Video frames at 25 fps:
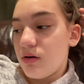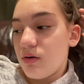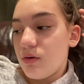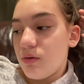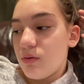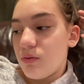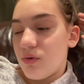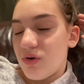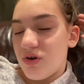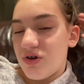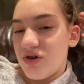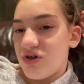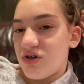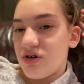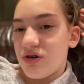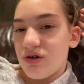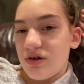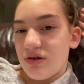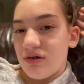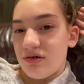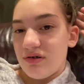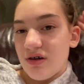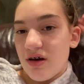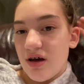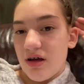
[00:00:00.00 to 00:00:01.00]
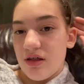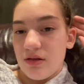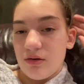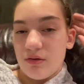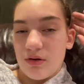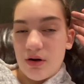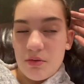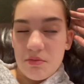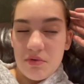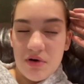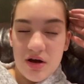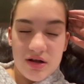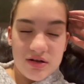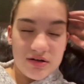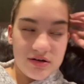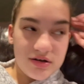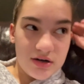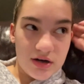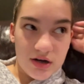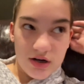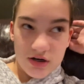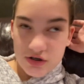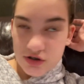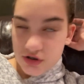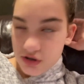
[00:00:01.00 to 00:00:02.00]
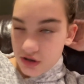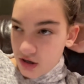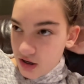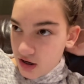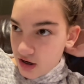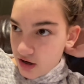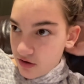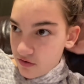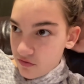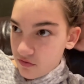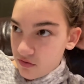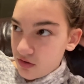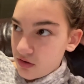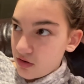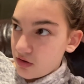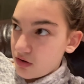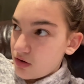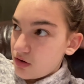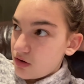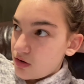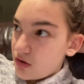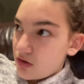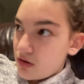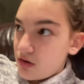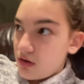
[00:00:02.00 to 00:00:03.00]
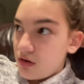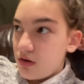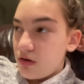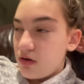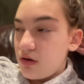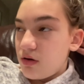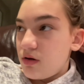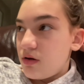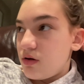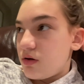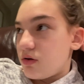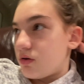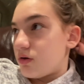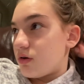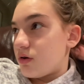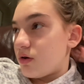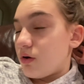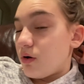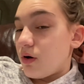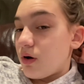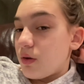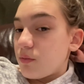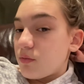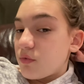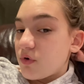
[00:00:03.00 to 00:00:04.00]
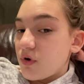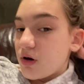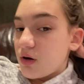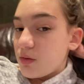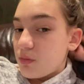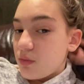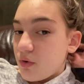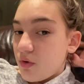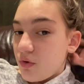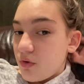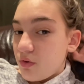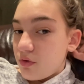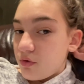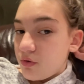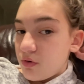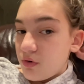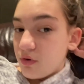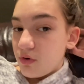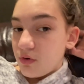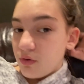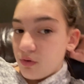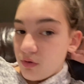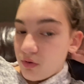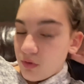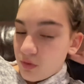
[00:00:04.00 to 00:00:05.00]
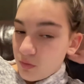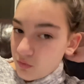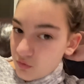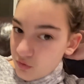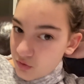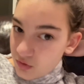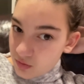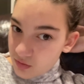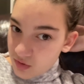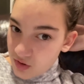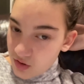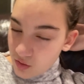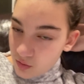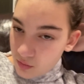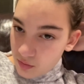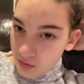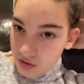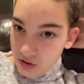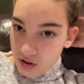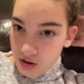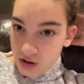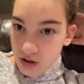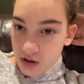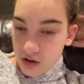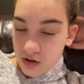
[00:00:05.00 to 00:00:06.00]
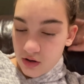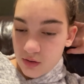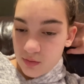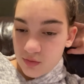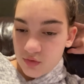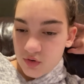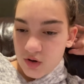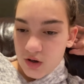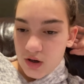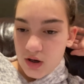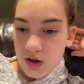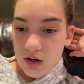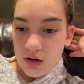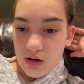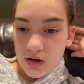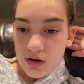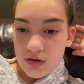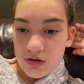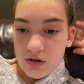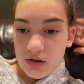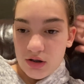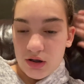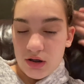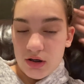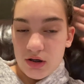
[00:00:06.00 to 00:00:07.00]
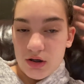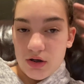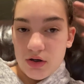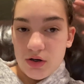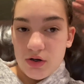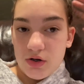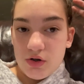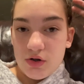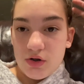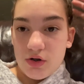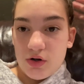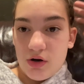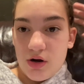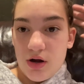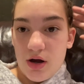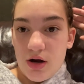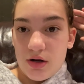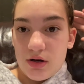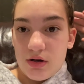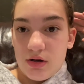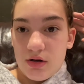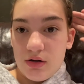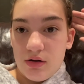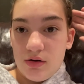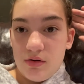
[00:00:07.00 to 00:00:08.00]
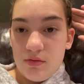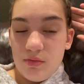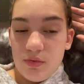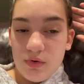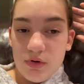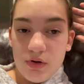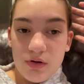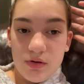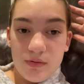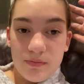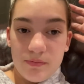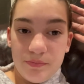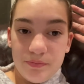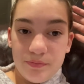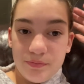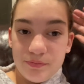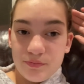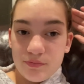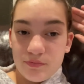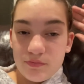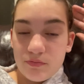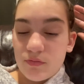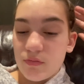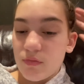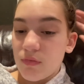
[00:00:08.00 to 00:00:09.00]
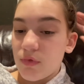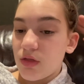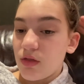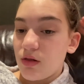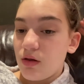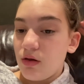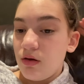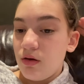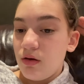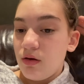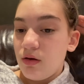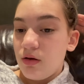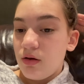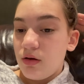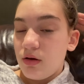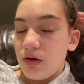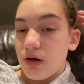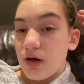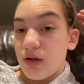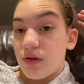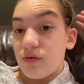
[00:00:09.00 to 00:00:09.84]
which is not the right mindset I should have. So I'm trying to pull through. I'm doing my homework right now, and I'm trying not to, like, get distracted, but yeah, it's